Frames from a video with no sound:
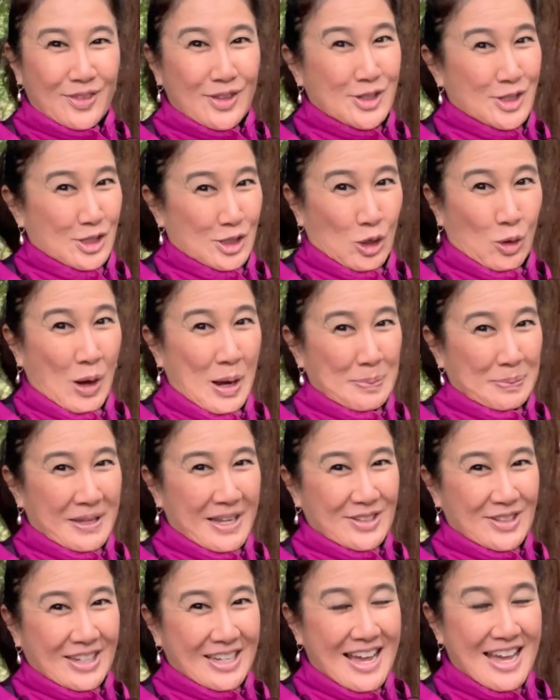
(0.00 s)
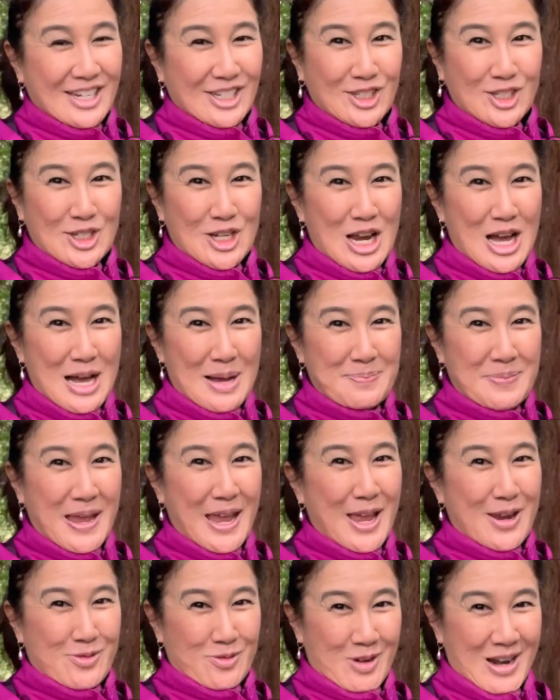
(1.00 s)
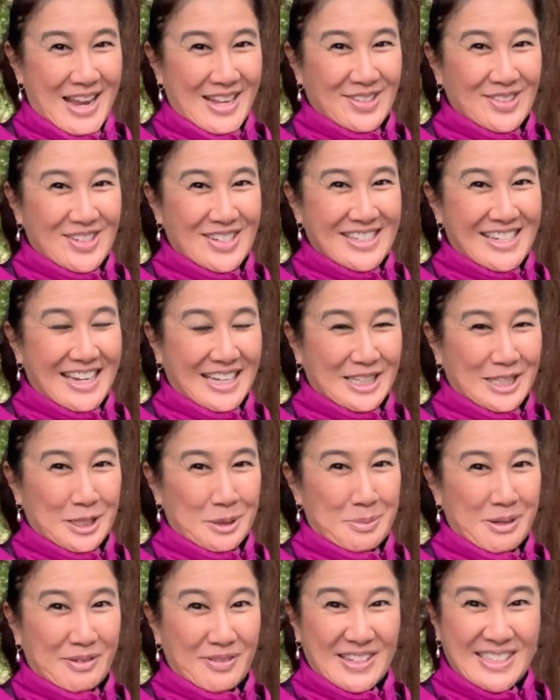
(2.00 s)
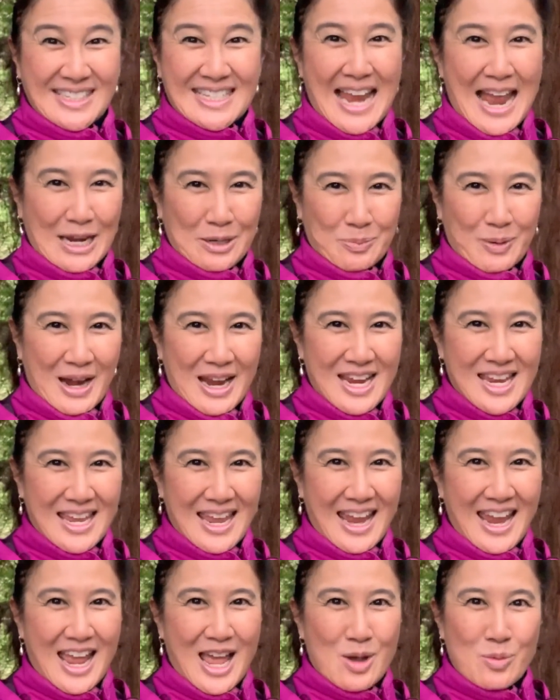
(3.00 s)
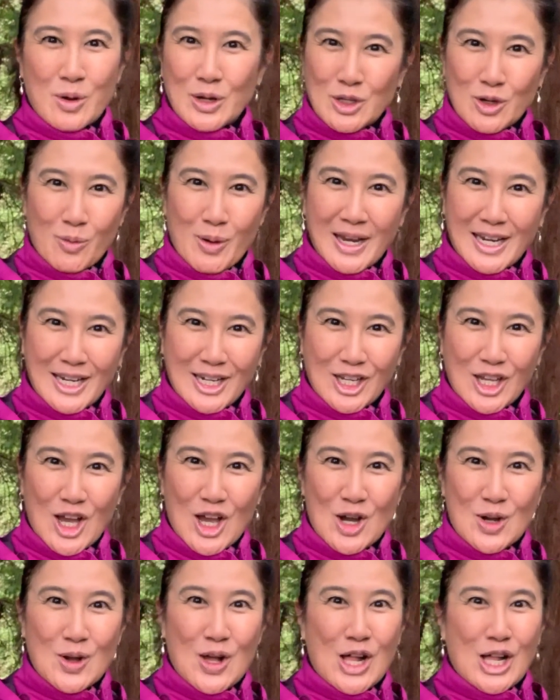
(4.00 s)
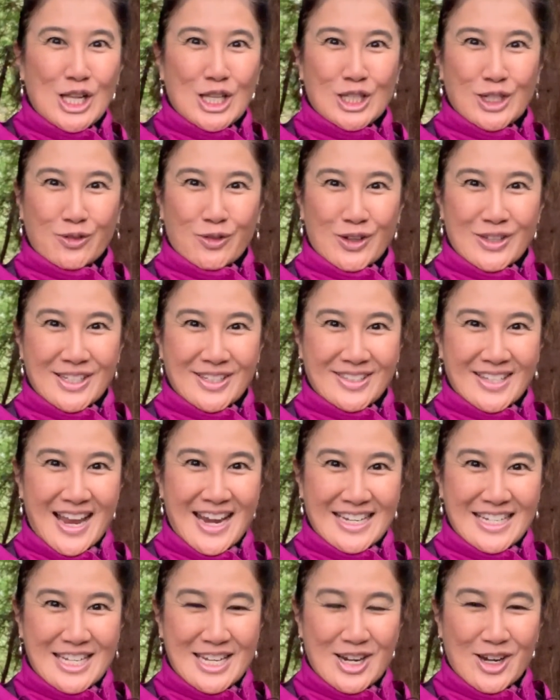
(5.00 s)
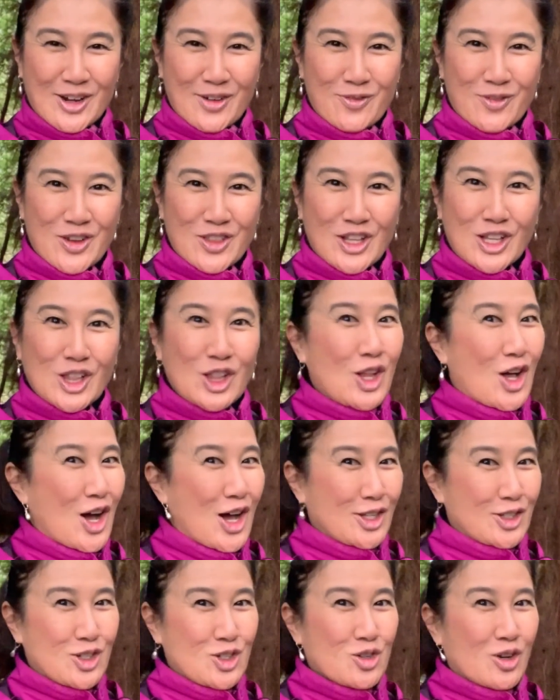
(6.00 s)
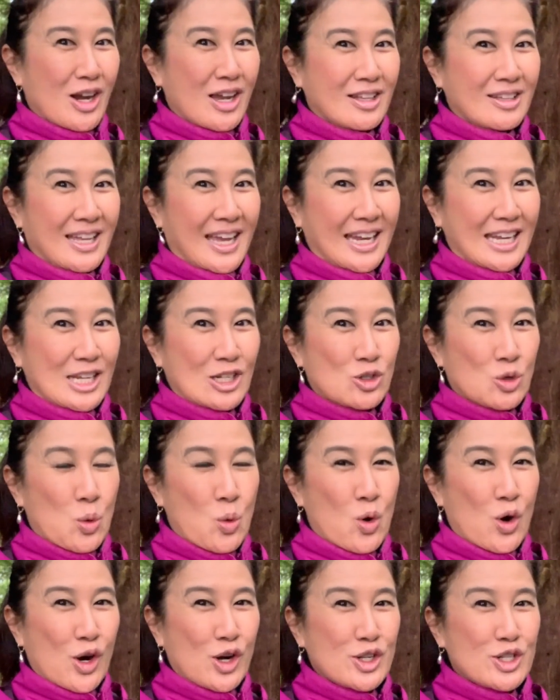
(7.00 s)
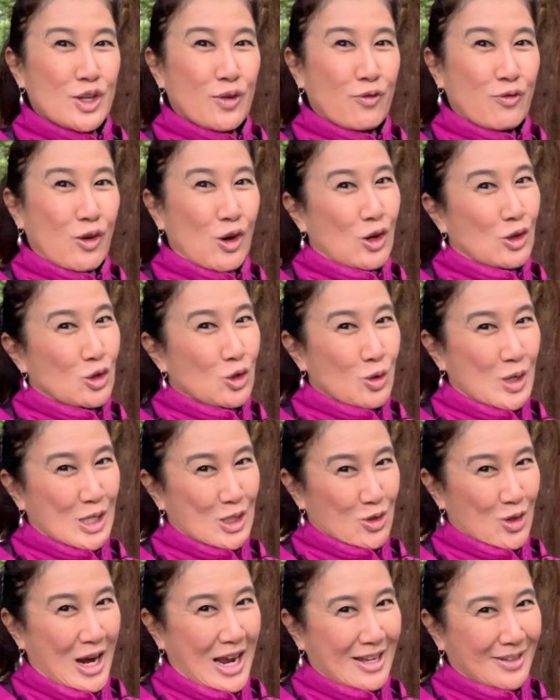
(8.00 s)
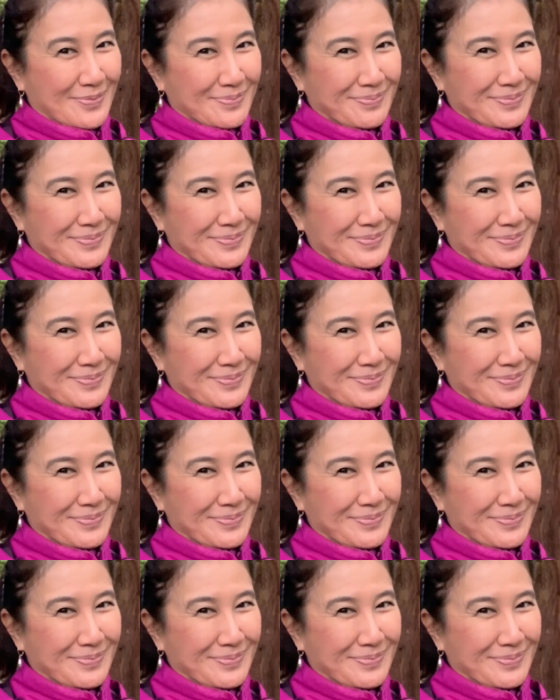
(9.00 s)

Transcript: This is a great place to kind of stop and rest and take a little bit of a snack break, and when you're ready to go, look for the sign here for the Lost Trail heading towards Fern Creek Trail,